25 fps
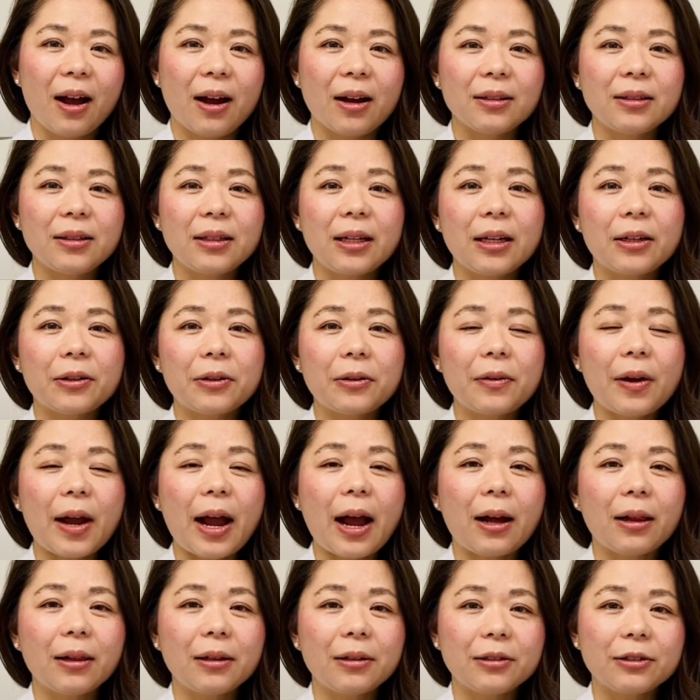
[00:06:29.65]
Nickel
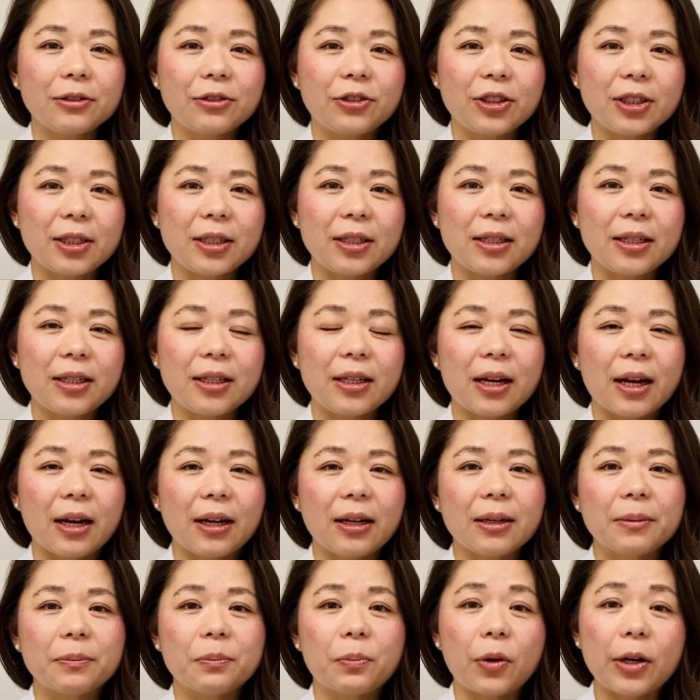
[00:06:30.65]
allergy,
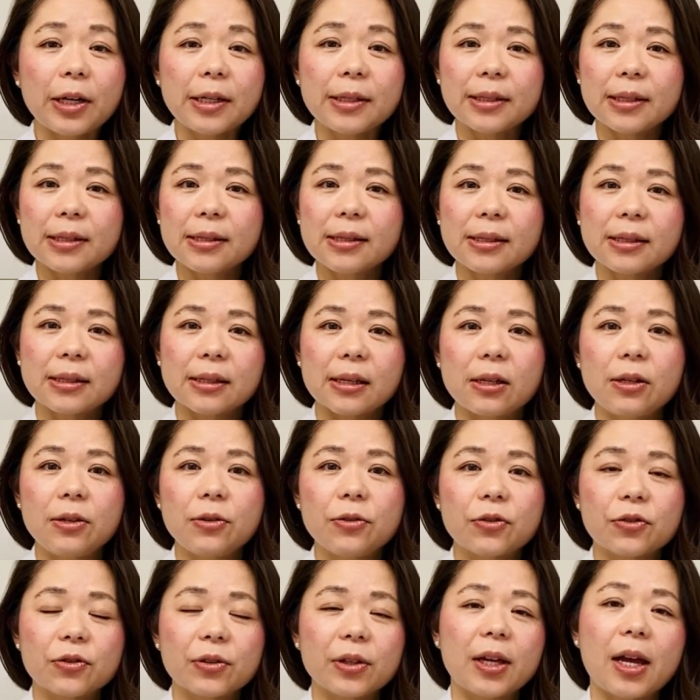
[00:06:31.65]
uh, braces
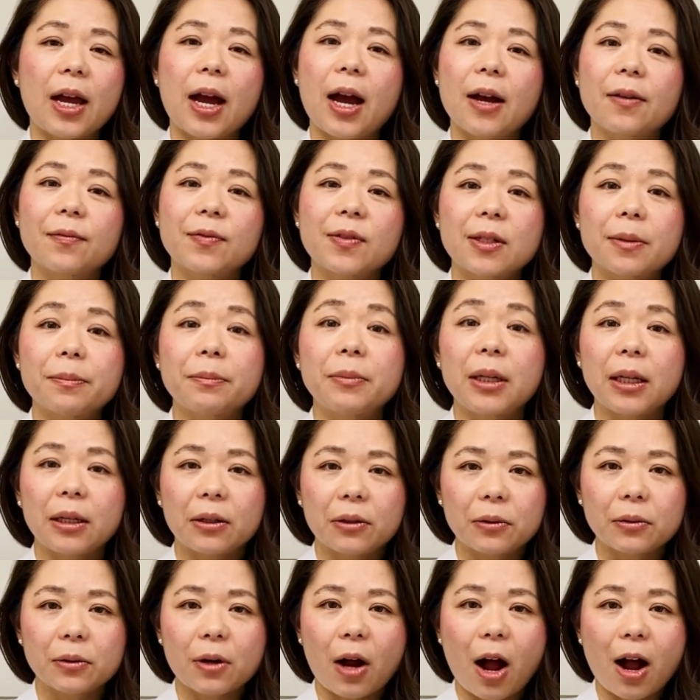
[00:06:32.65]
usually have some
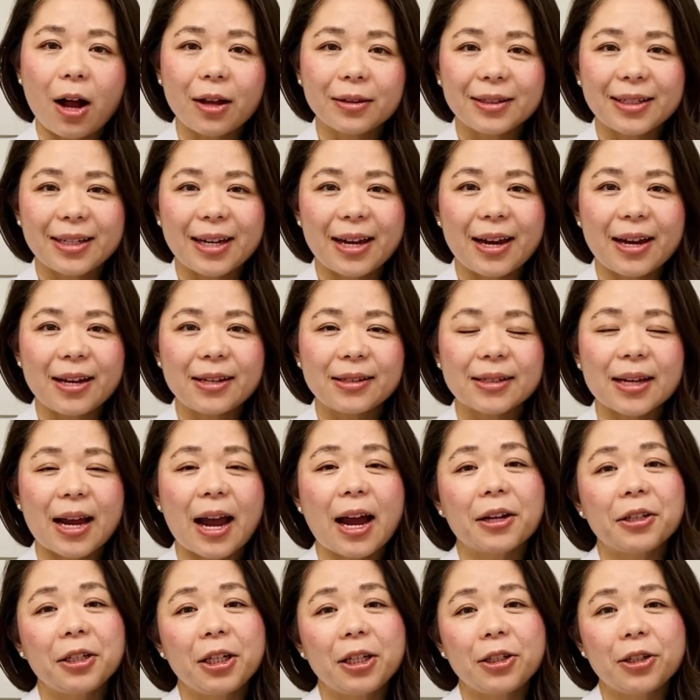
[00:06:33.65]
nickel content.
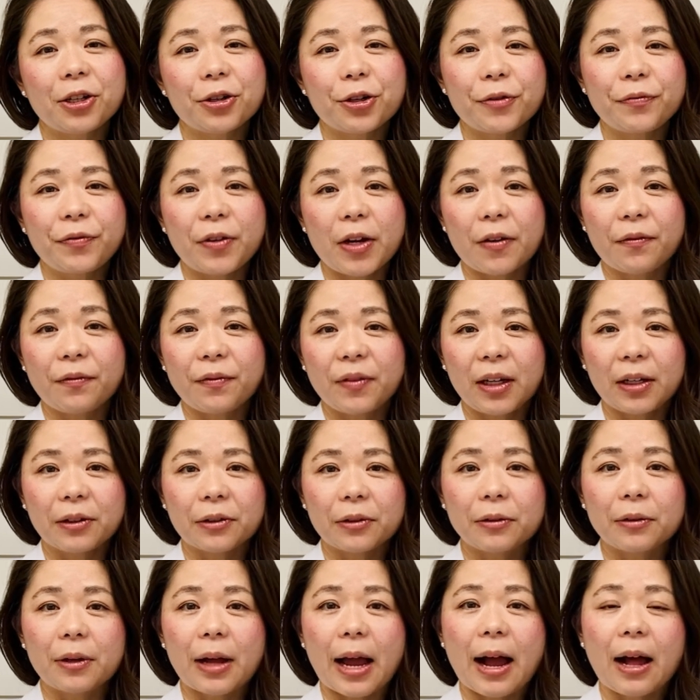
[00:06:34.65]
How do you know if you have
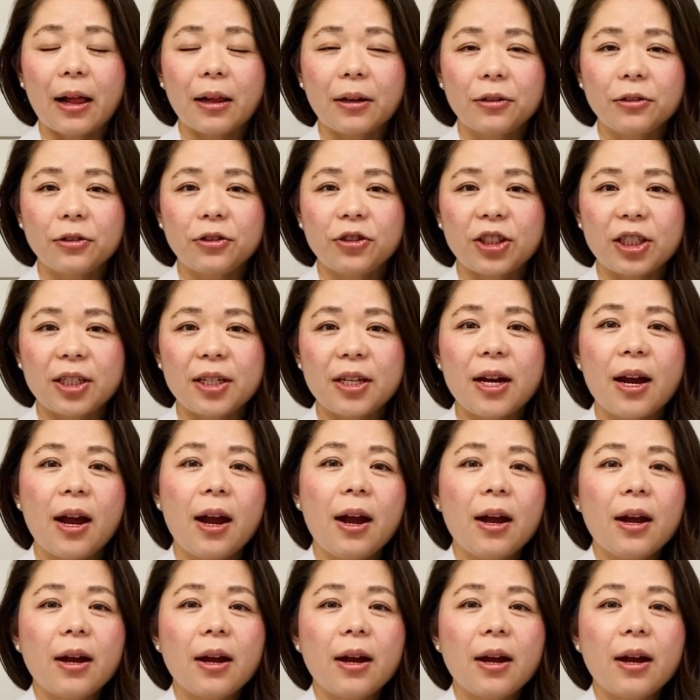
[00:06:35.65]
nickel allergy?